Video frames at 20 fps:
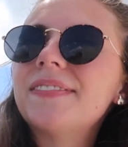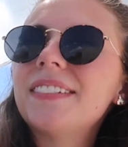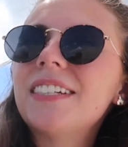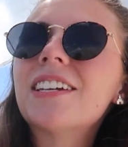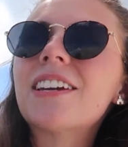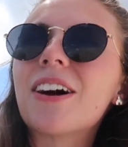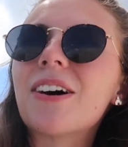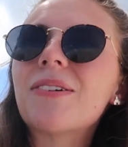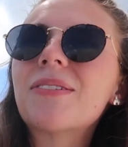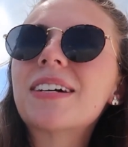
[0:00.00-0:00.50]

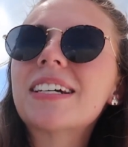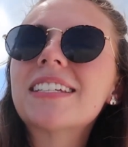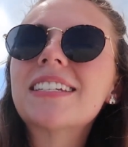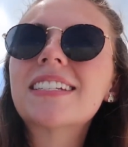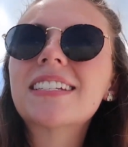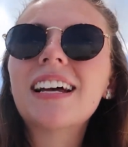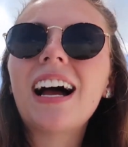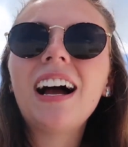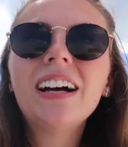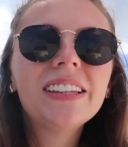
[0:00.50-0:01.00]
you know because
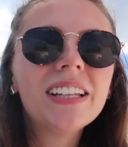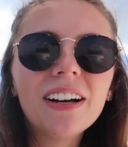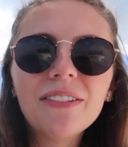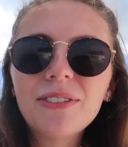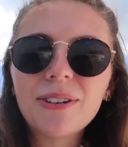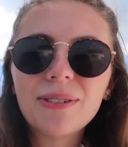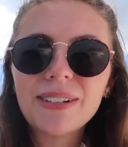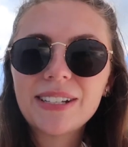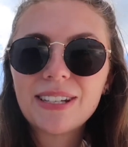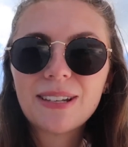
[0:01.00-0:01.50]
I love
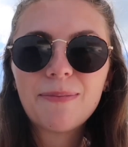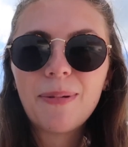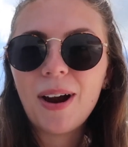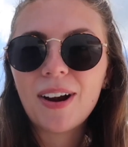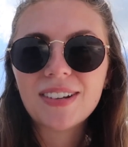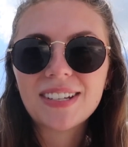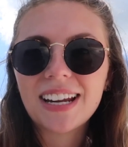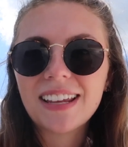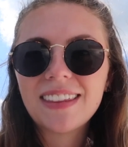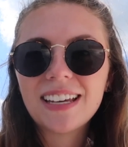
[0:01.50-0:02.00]
going to the
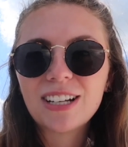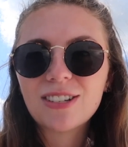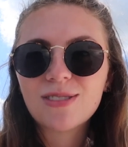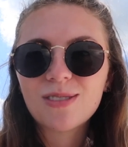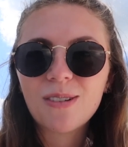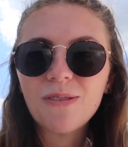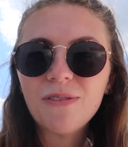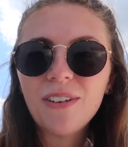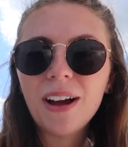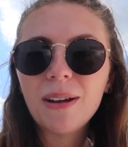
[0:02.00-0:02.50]
parks and I think it's
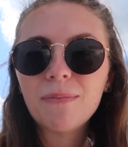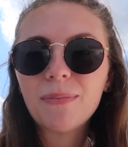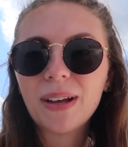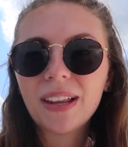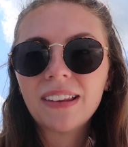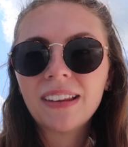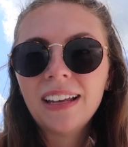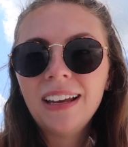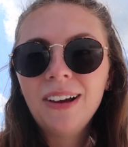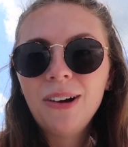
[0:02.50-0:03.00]
so fun
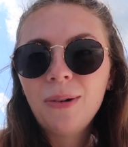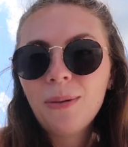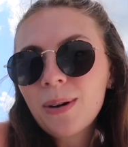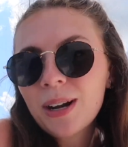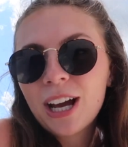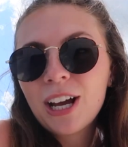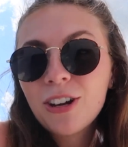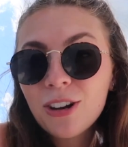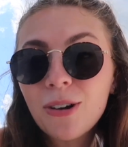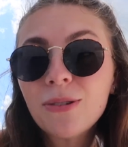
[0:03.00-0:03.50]
but
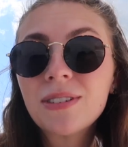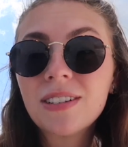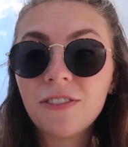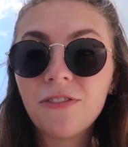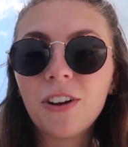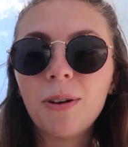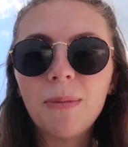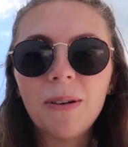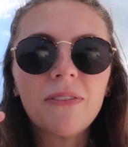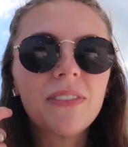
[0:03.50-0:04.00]
when I go to
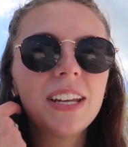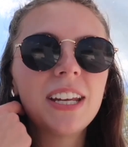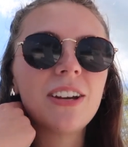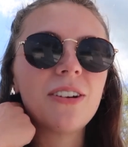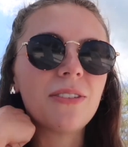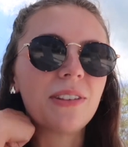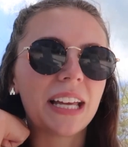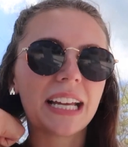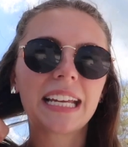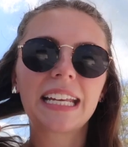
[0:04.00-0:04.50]
film a
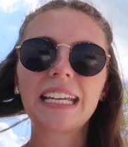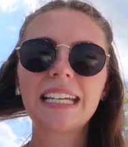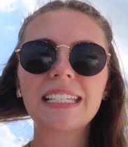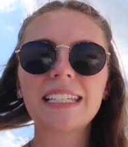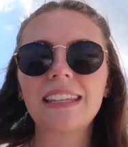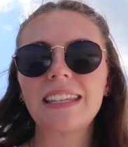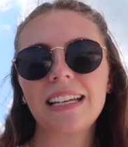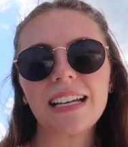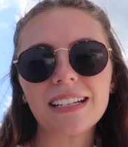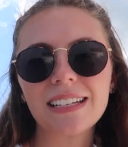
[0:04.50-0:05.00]
video, like it is
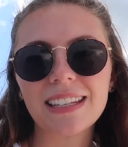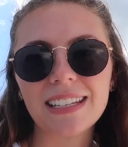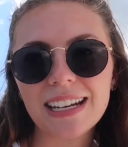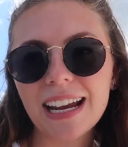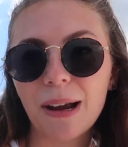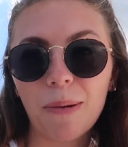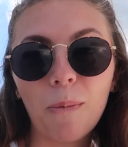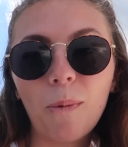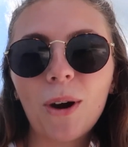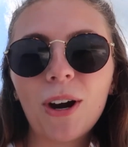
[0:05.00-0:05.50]
at the end of the
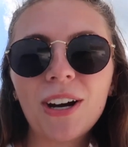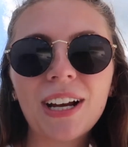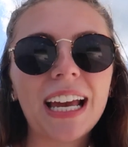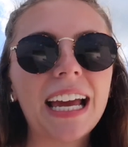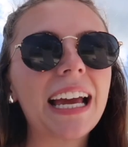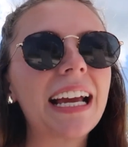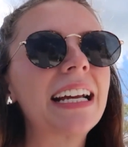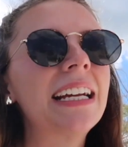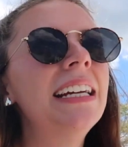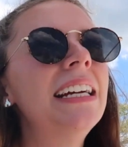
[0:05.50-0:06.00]
day, I'm
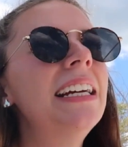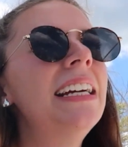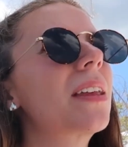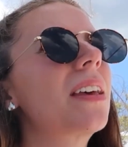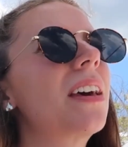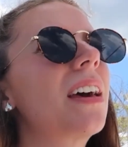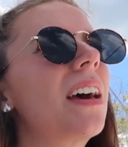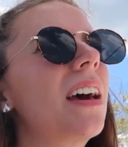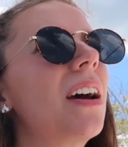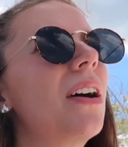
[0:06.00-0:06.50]
working,
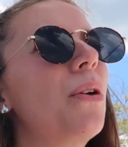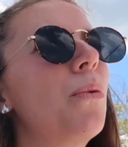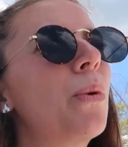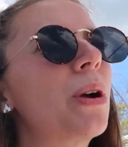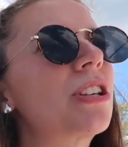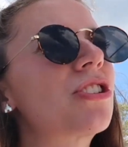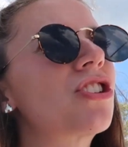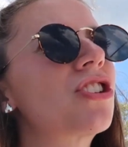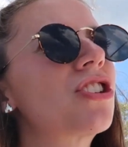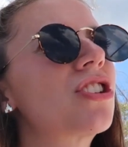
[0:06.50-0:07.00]

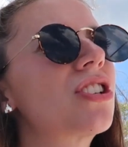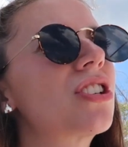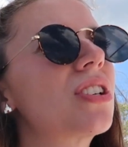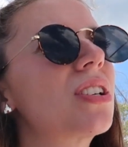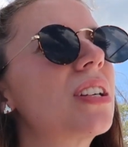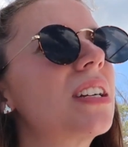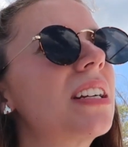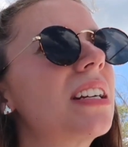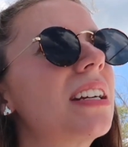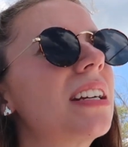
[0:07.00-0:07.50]
which
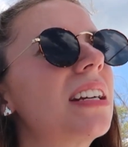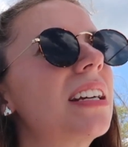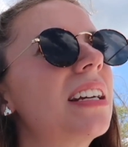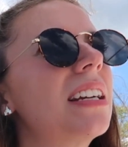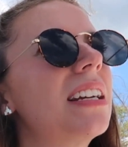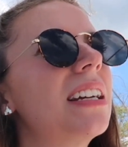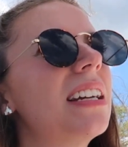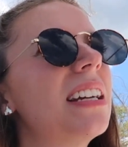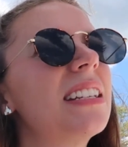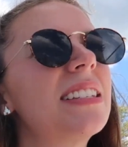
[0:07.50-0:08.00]

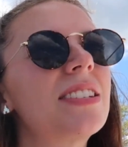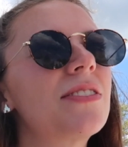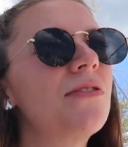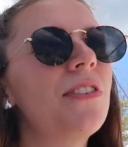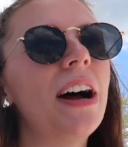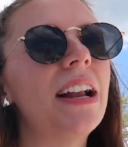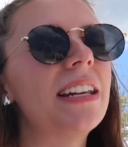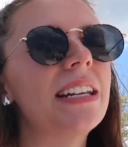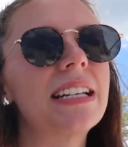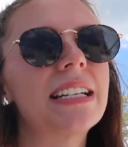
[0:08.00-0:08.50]
is
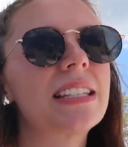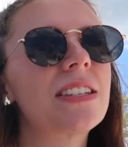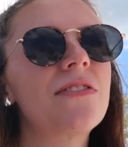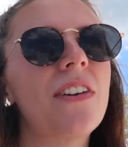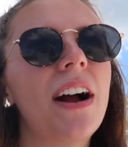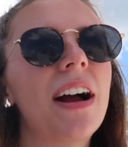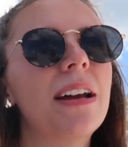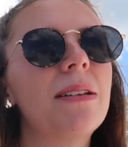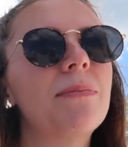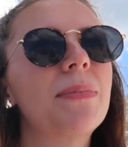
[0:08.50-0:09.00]
fun and it's
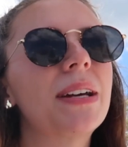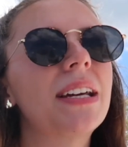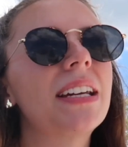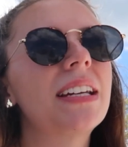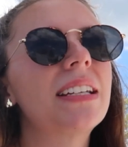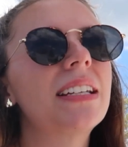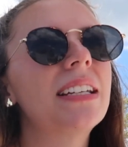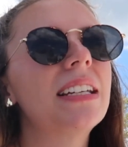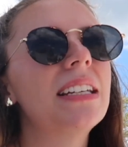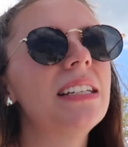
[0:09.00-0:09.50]
fine.
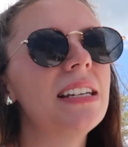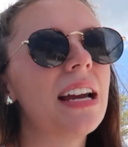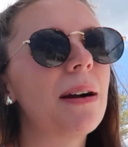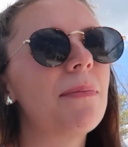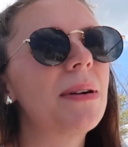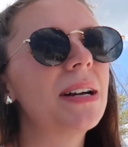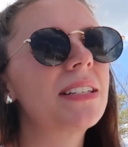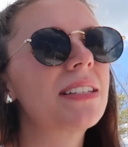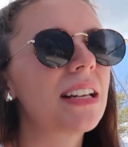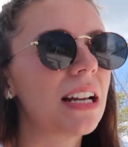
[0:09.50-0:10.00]
But yeah,
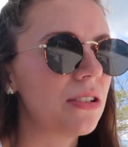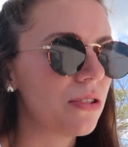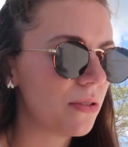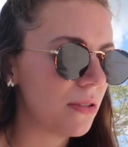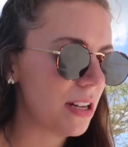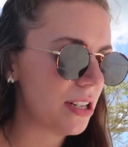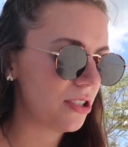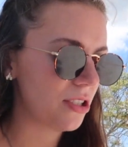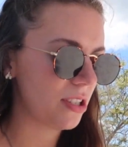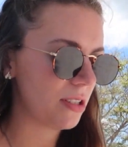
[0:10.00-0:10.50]
my schedule
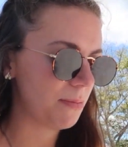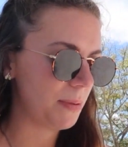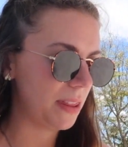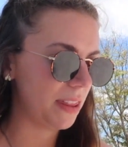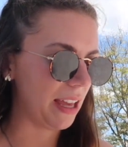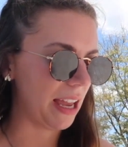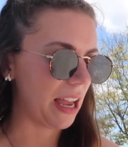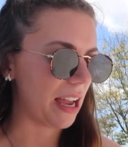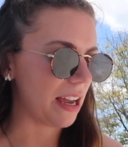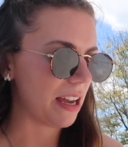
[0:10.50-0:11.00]
has just been
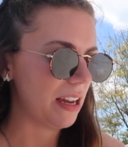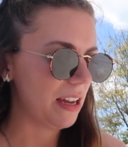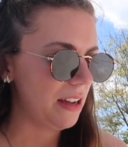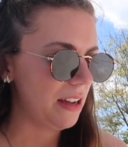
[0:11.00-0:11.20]
like